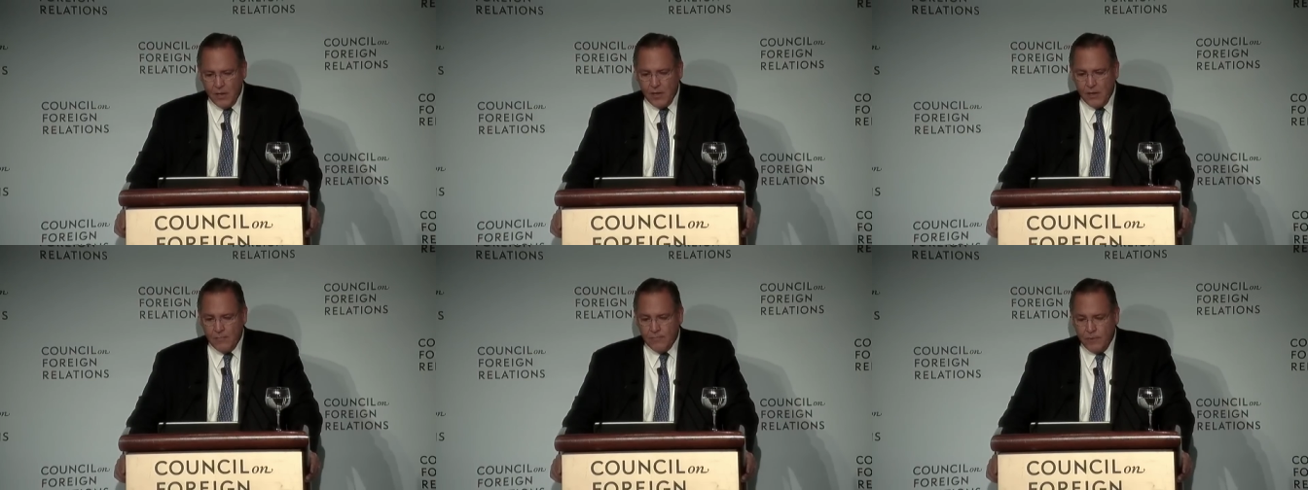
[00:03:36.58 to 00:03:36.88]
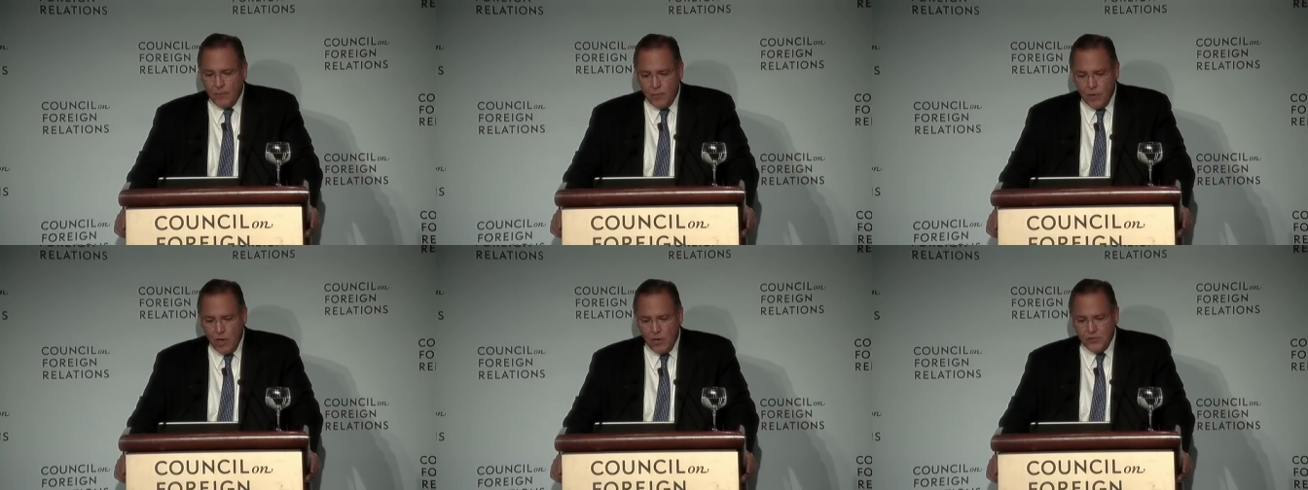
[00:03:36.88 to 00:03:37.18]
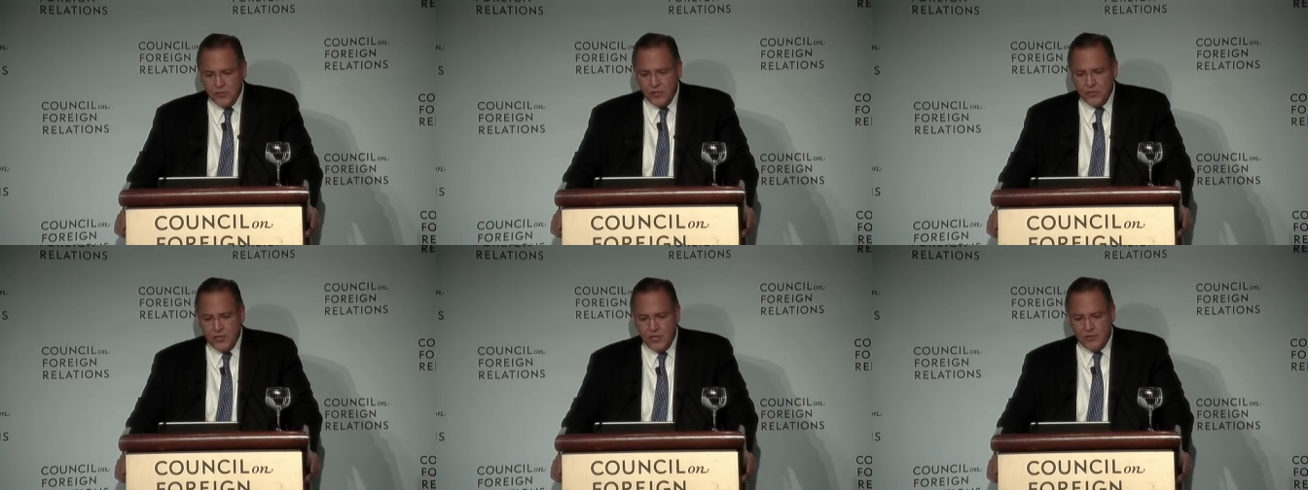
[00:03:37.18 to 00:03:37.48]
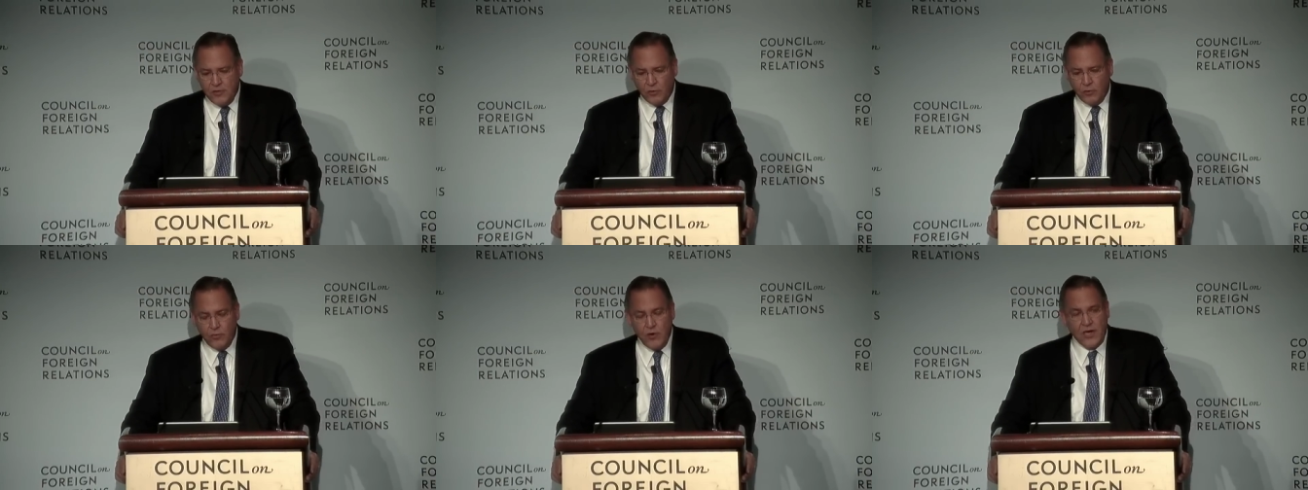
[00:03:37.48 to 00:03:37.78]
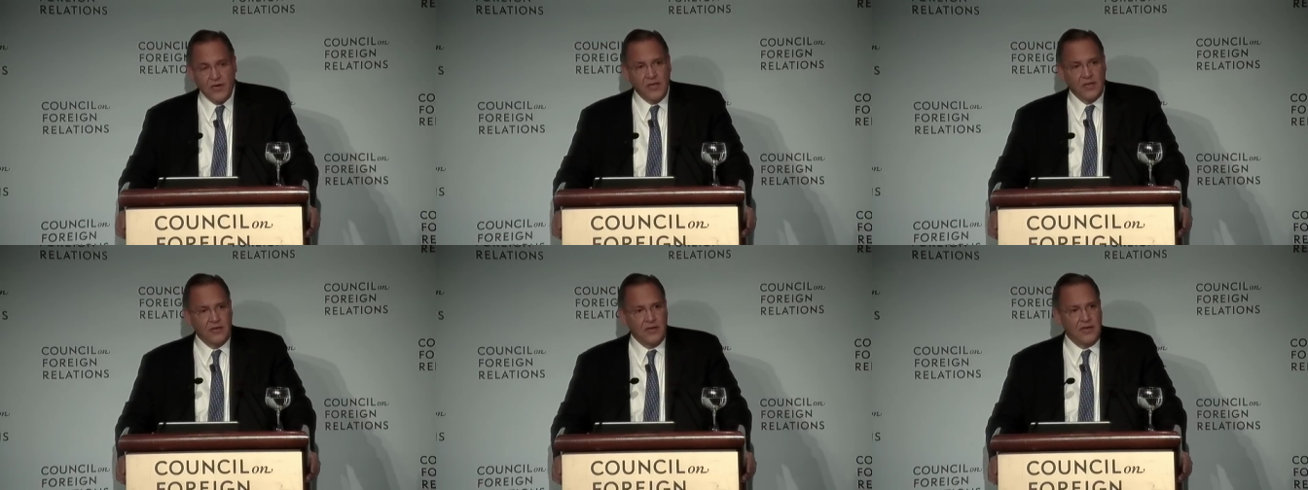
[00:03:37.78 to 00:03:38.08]
But we also need to
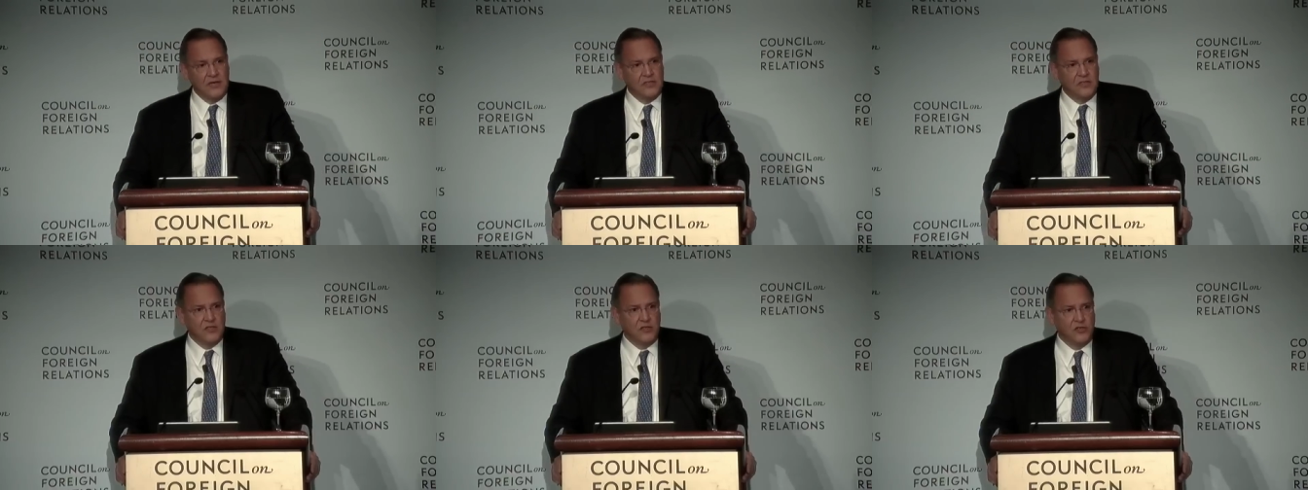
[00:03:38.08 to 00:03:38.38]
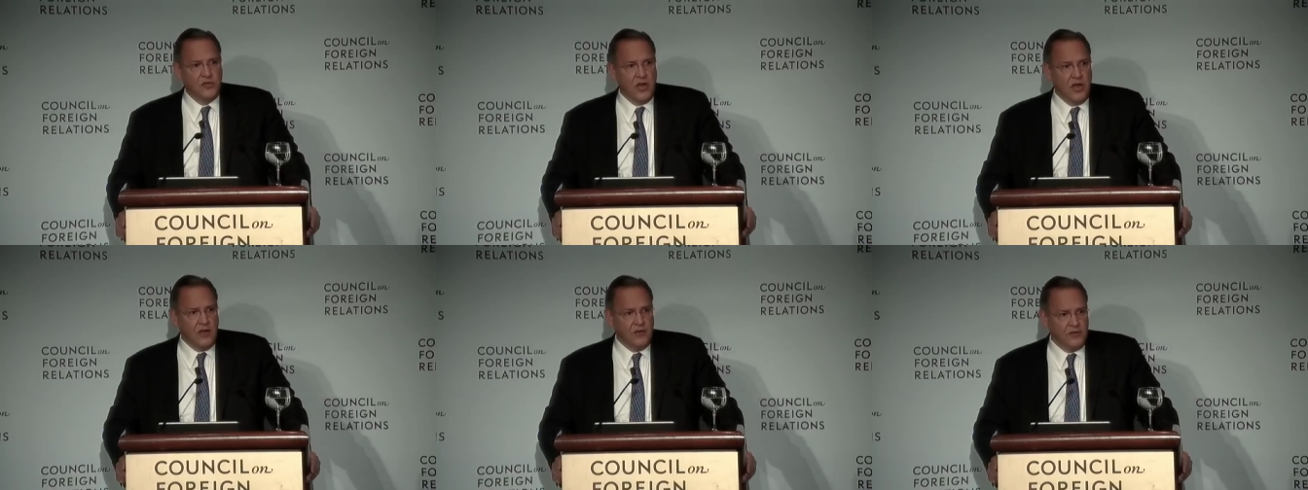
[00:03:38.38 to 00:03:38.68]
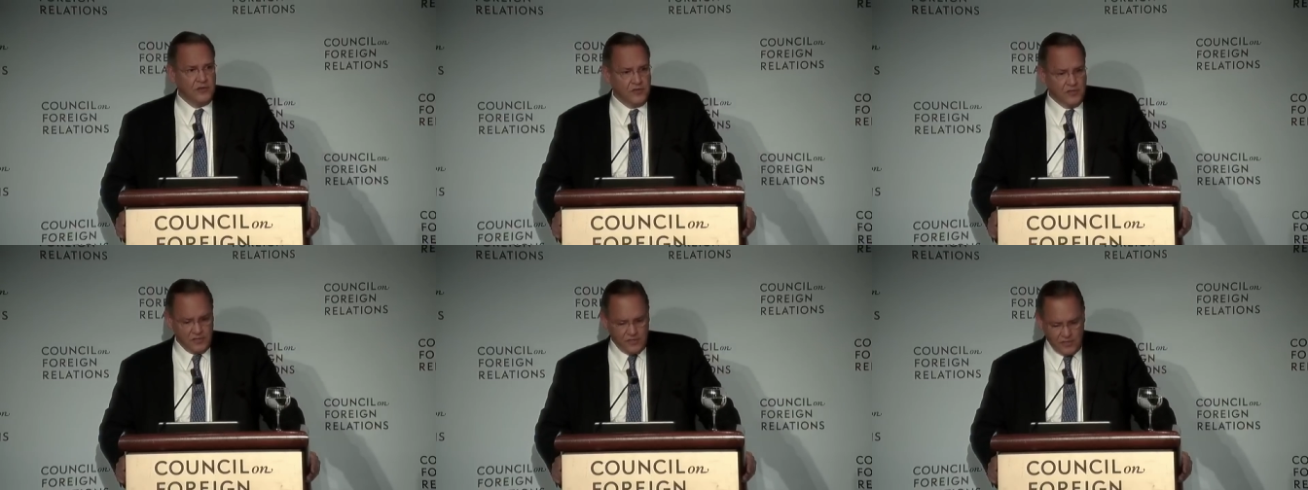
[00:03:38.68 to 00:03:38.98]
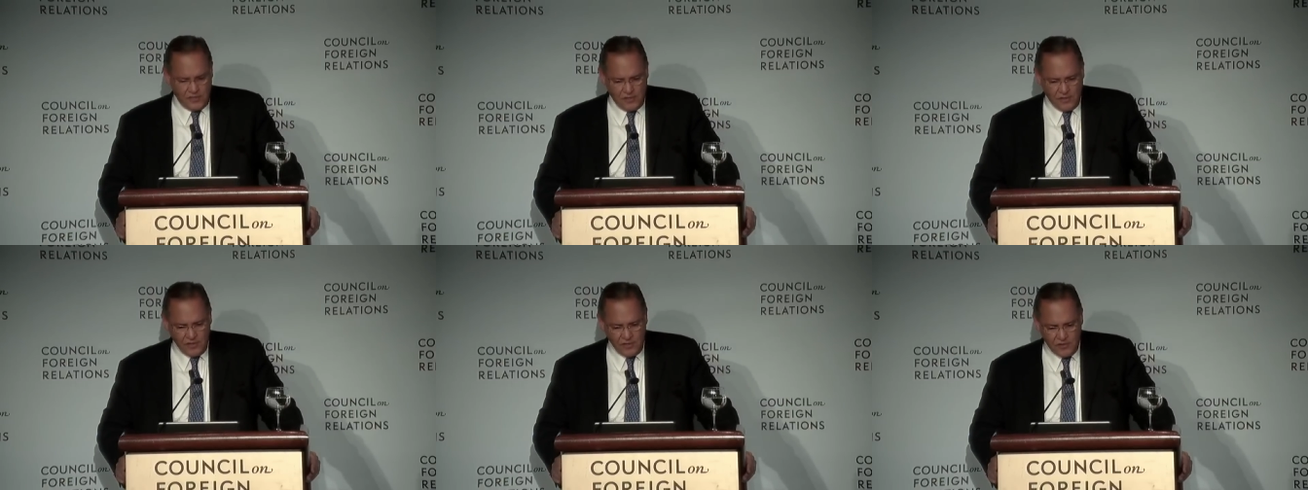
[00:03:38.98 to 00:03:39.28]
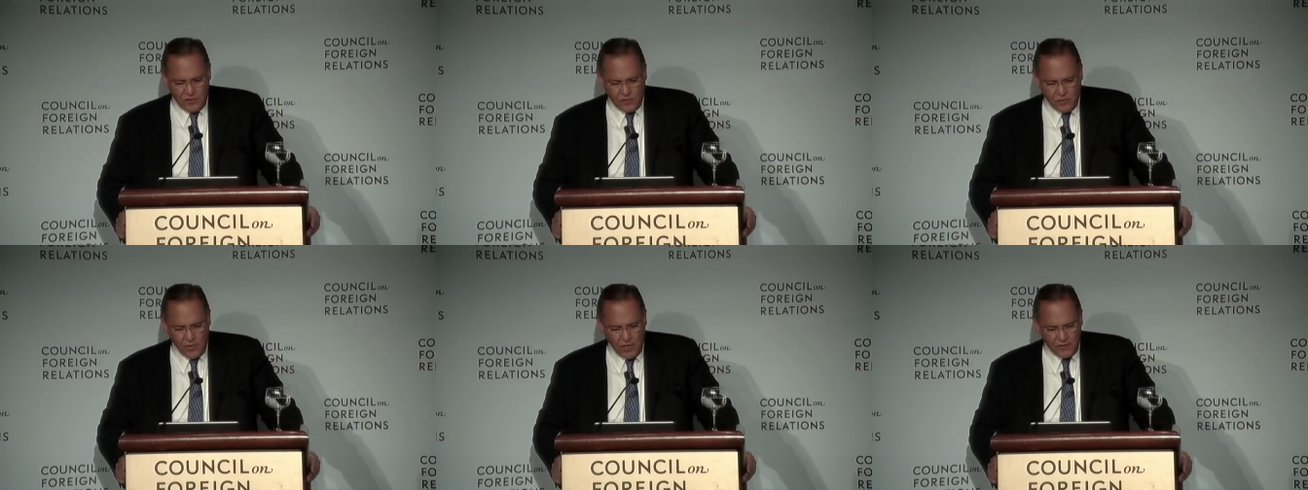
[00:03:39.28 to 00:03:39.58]
recognize the challenges these
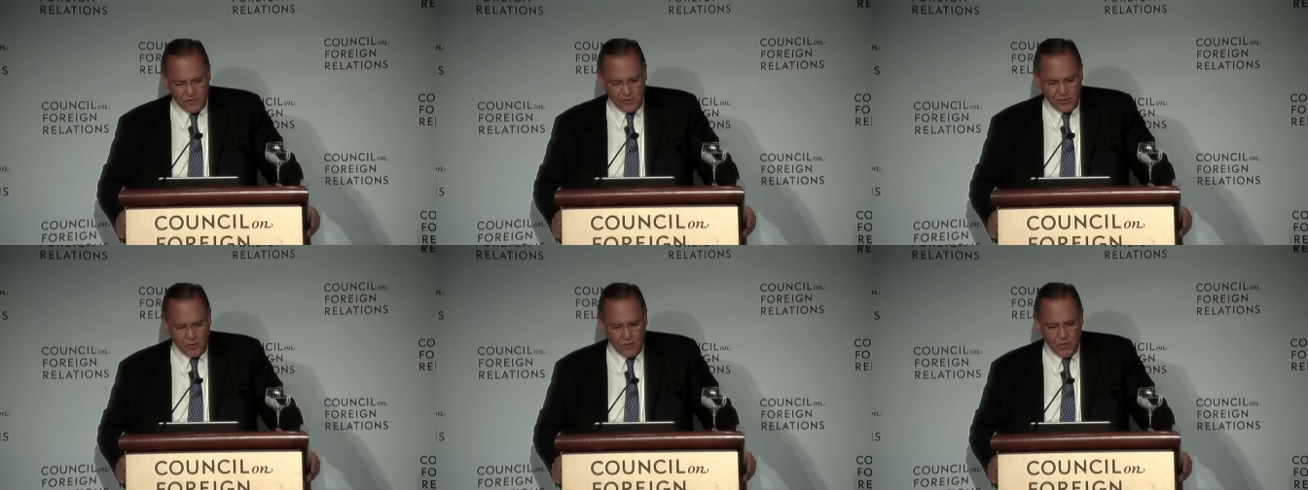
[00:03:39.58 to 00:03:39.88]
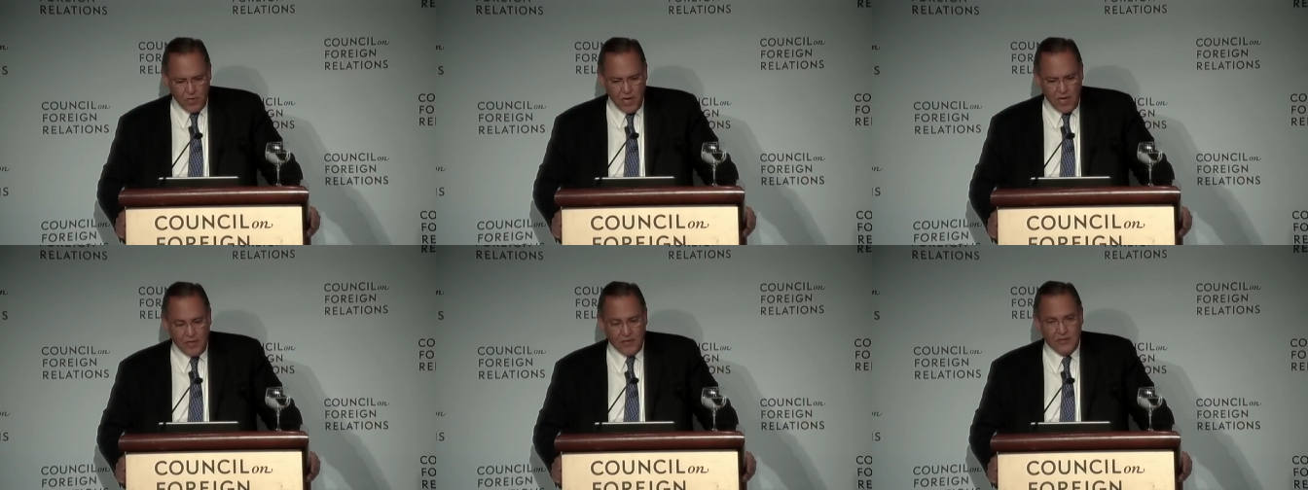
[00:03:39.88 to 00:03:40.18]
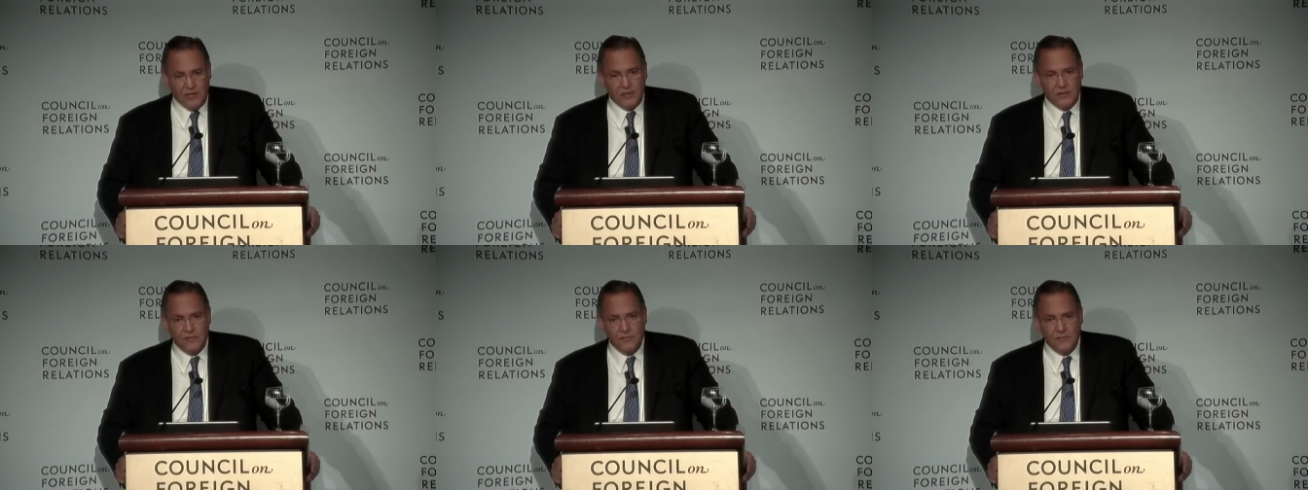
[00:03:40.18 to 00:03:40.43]
trends create.